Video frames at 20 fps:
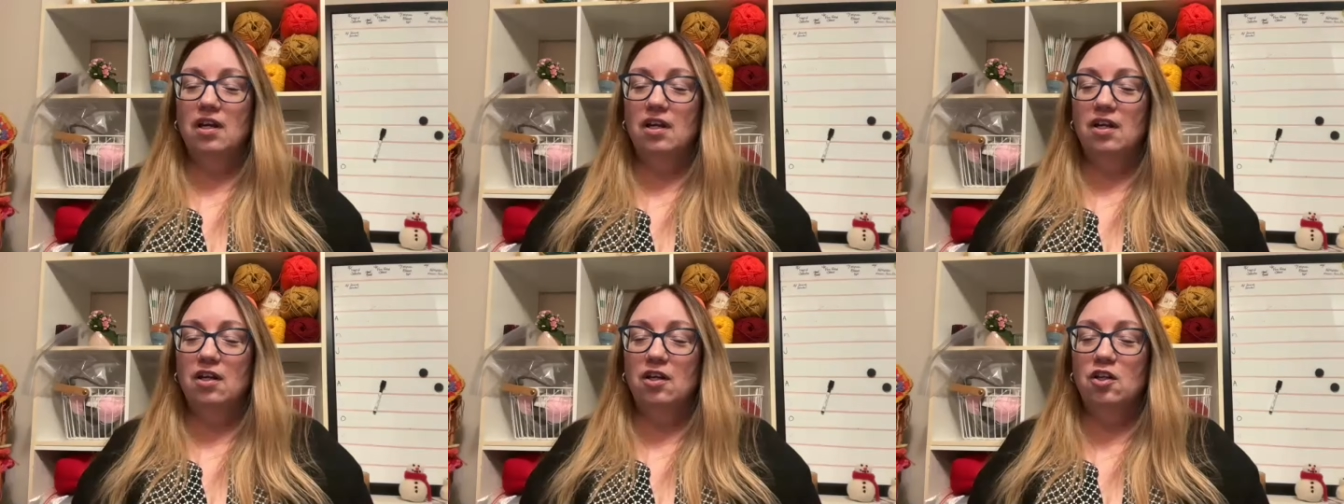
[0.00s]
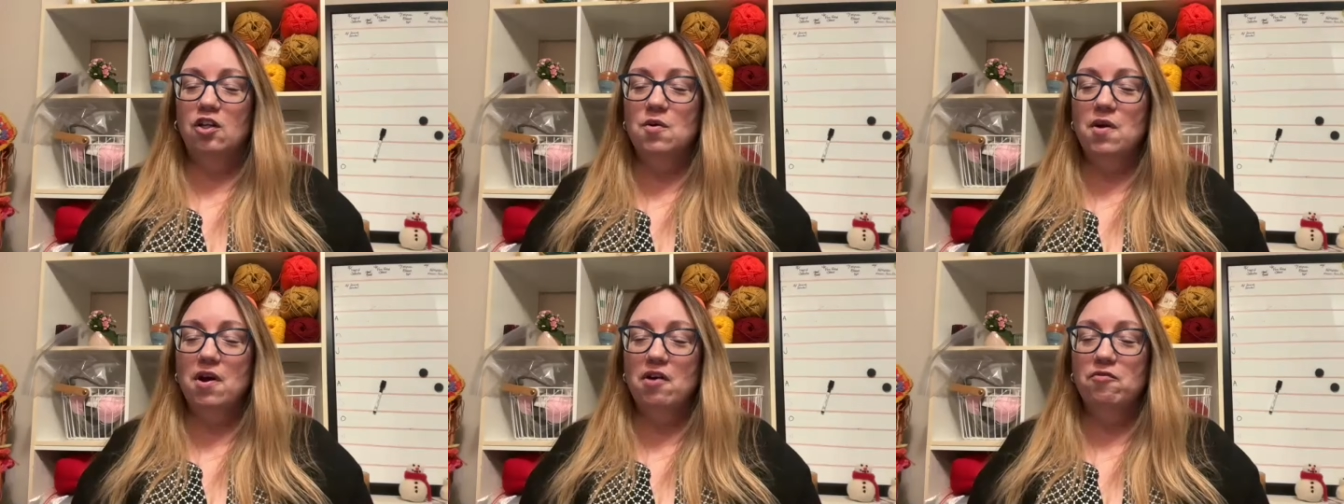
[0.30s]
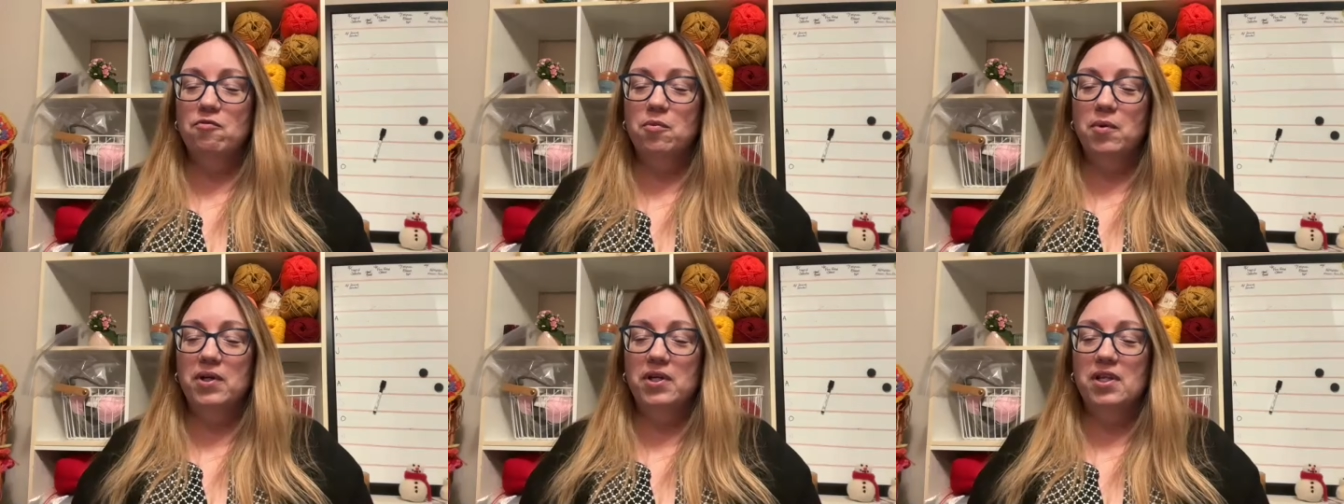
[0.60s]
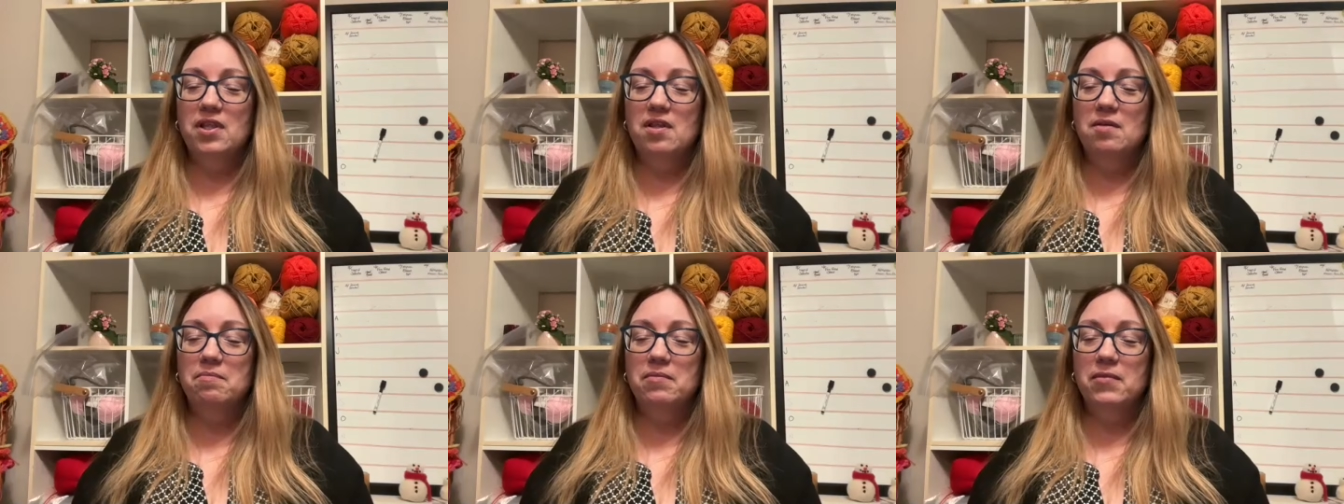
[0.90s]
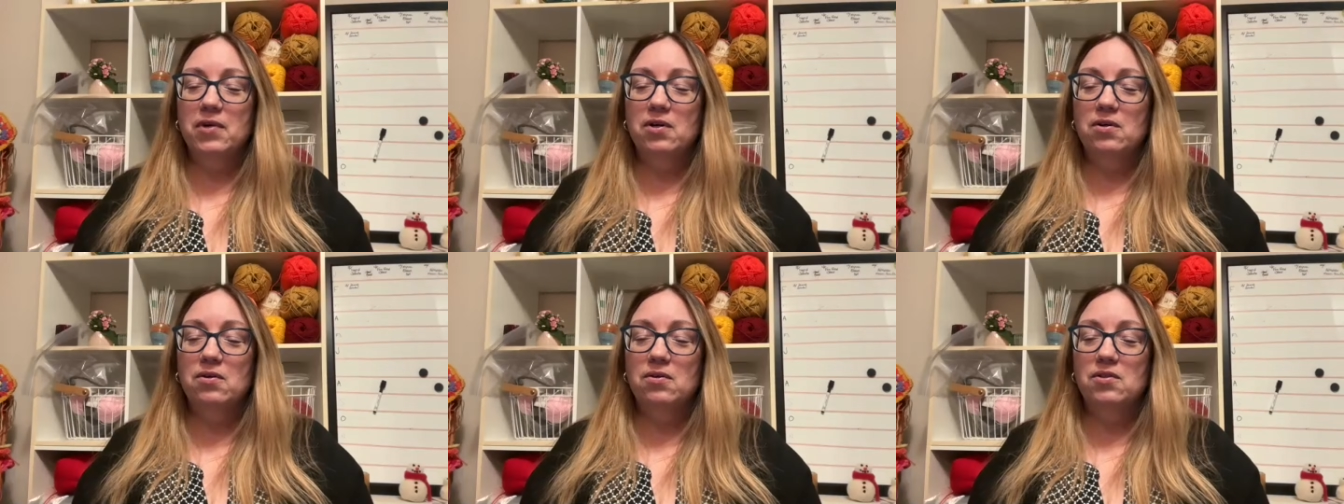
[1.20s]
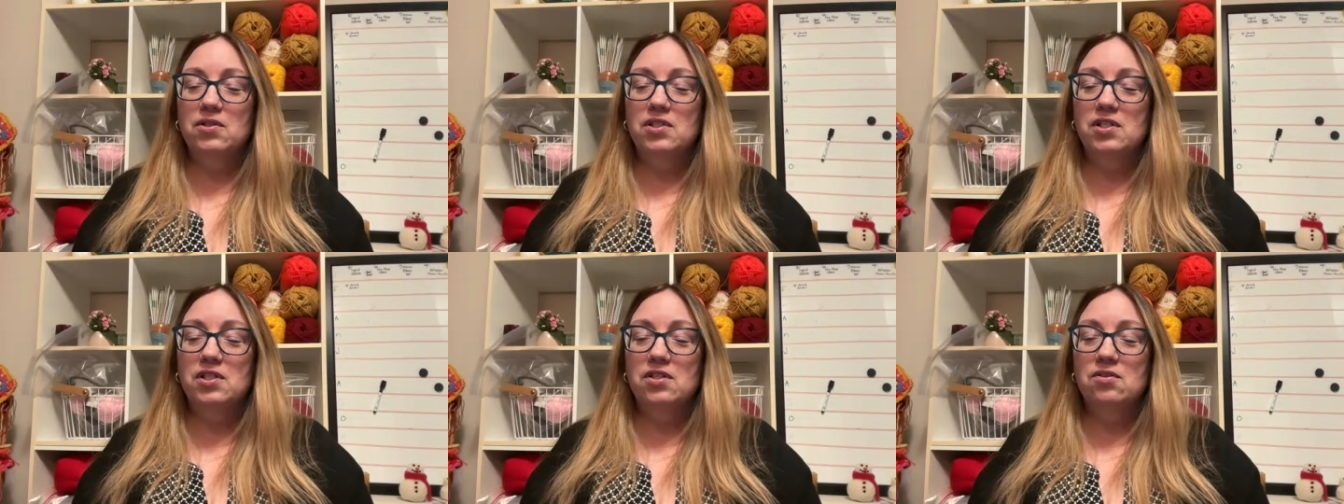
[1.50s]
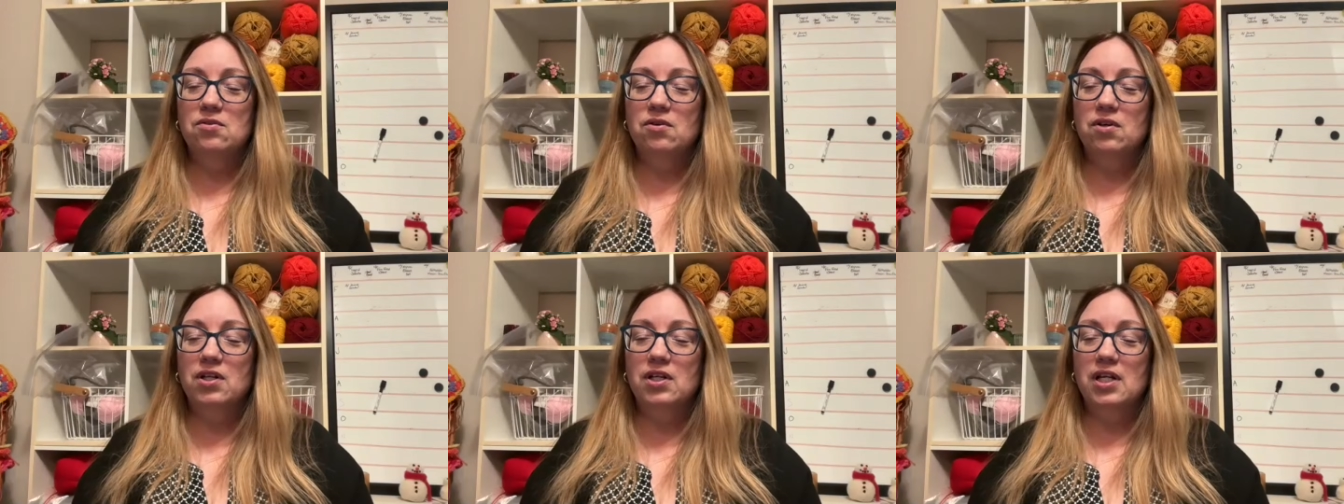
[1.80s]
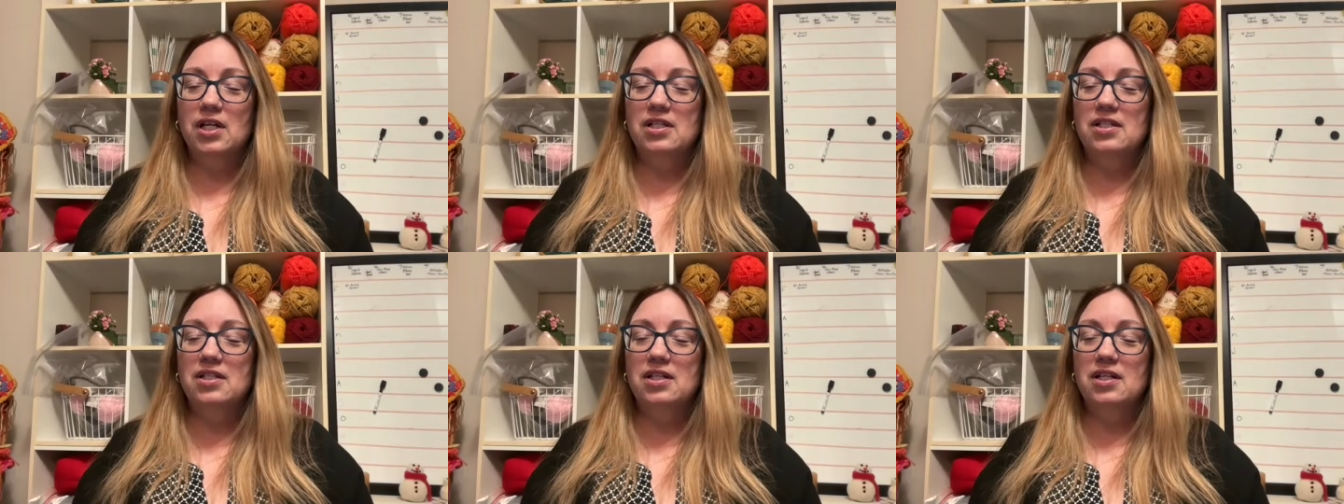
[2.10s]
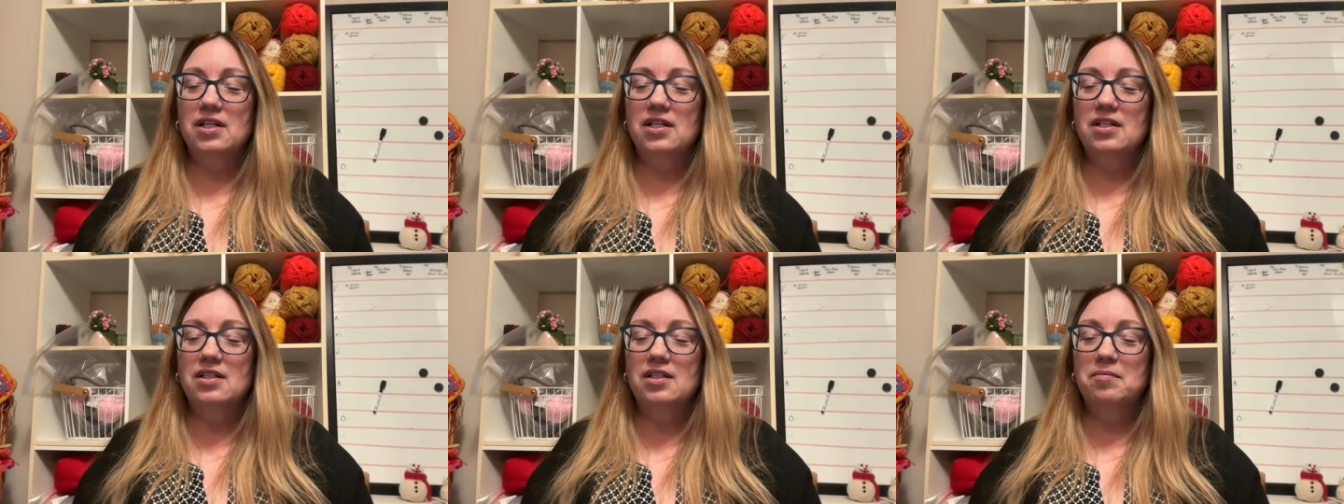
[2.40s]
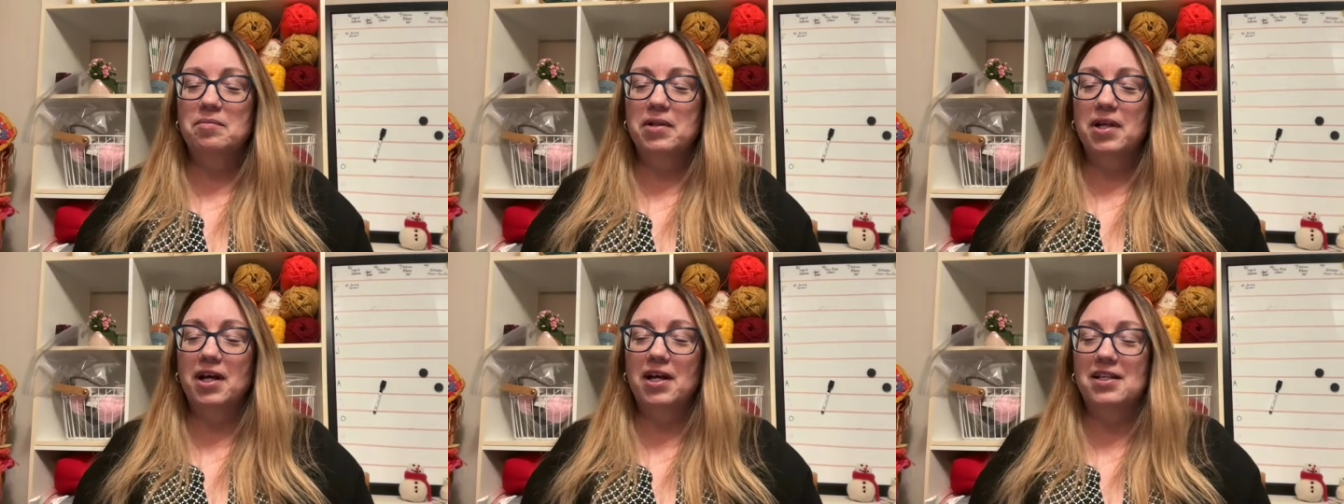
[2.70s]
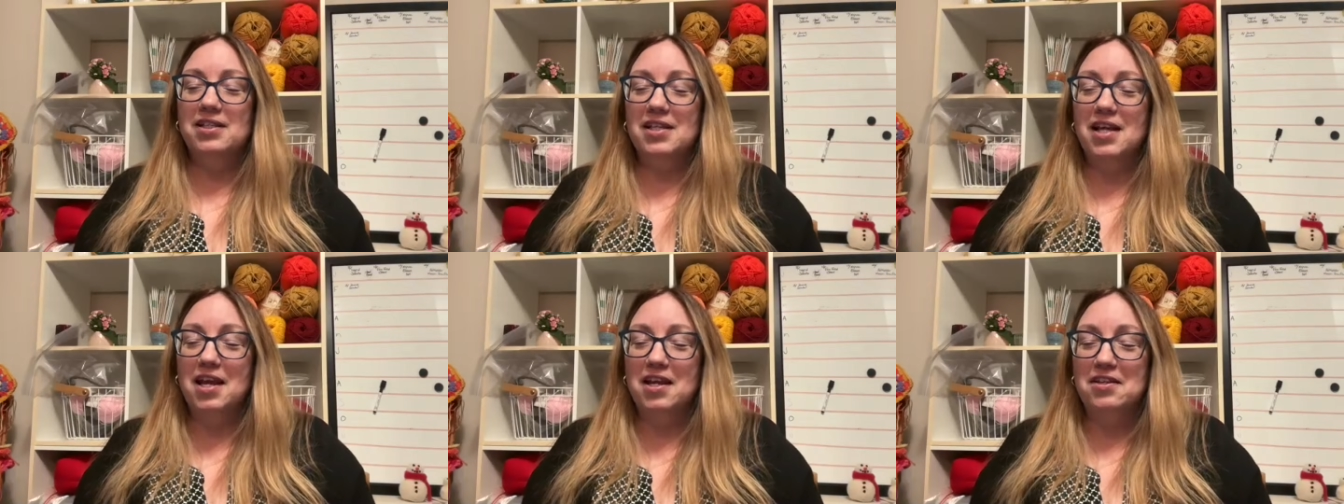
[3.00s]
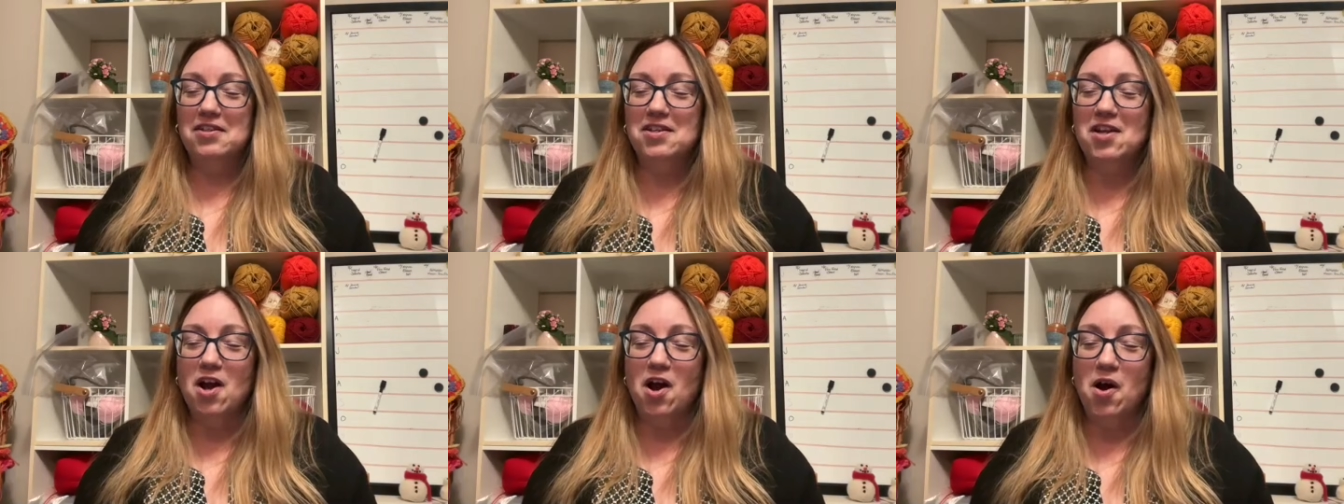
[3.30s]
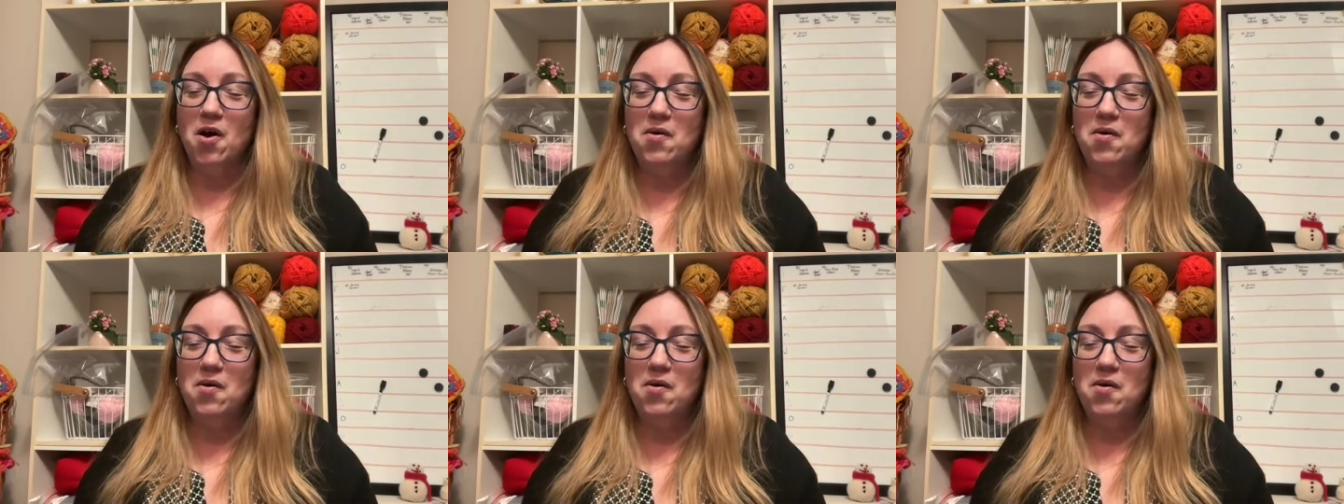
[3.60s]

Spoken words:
You have one of the most disorganized knitting supplies I